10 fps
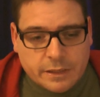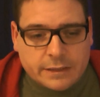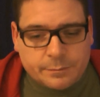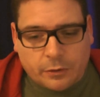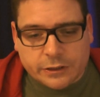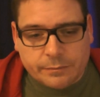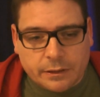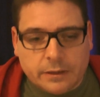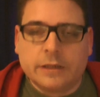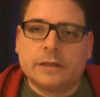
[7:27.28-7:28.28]
That's
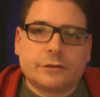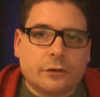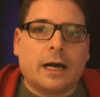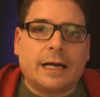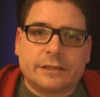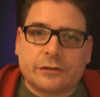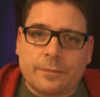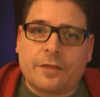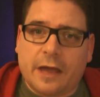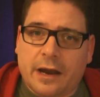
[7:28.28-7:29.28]
possible. So I
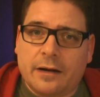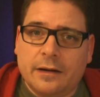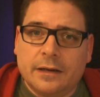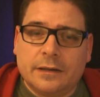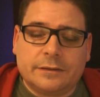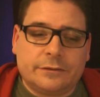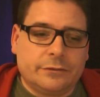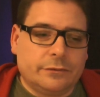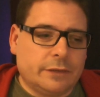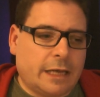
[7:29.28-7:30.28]
stop there
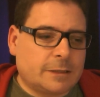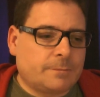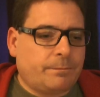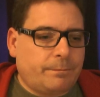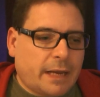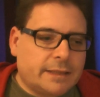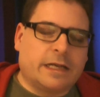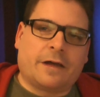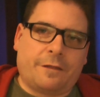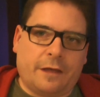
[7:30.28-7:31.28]
to
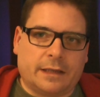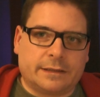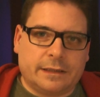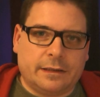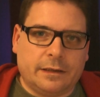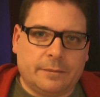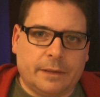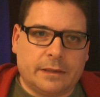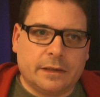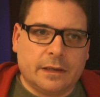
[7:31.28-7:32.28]
expecting things a little
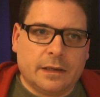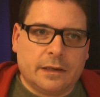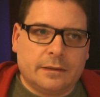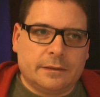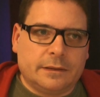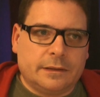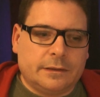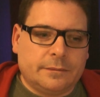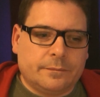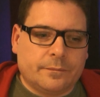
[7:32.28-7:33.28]
bit.
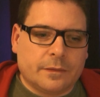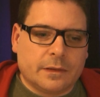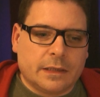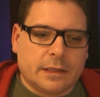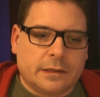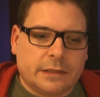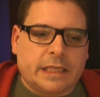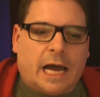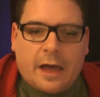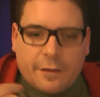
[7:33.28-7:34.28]

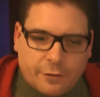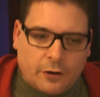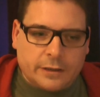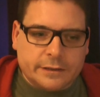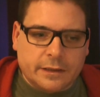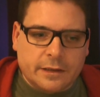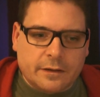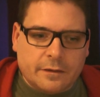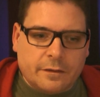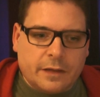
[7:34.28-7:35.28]
That I thought
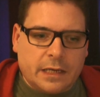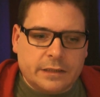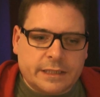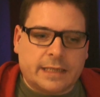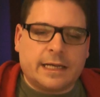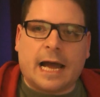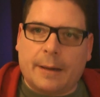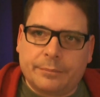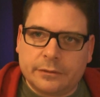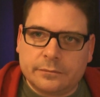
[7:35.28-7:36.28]
they setting
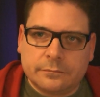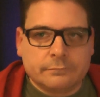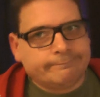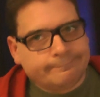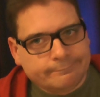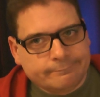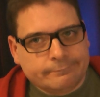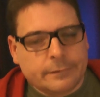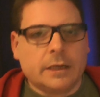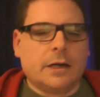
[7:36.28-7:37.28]
up.
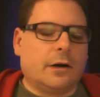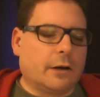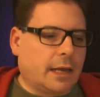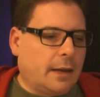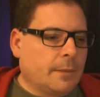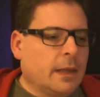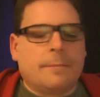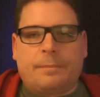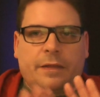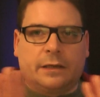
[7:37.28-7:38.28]
Okay,
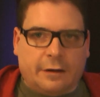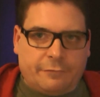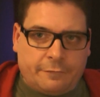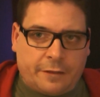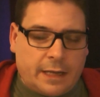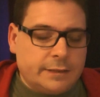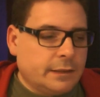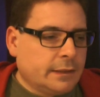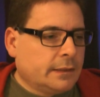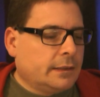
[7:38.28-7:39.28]
but enough of
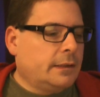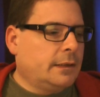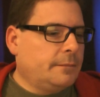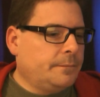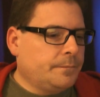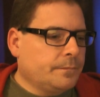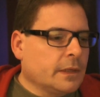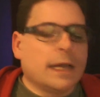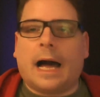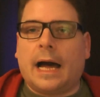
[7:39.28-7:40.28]
that.
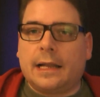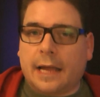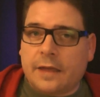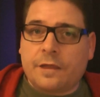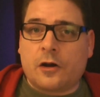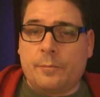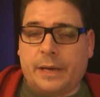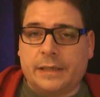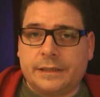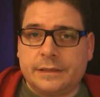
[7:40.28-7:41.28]
I like the
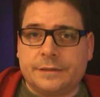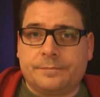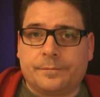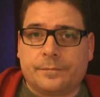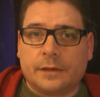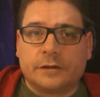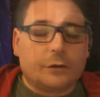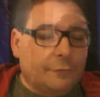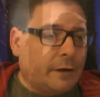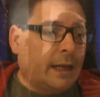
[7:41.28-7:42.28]
companions.
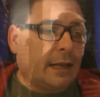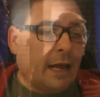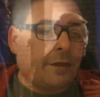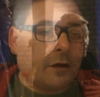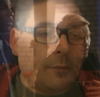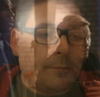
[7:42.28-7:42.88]
So far I like the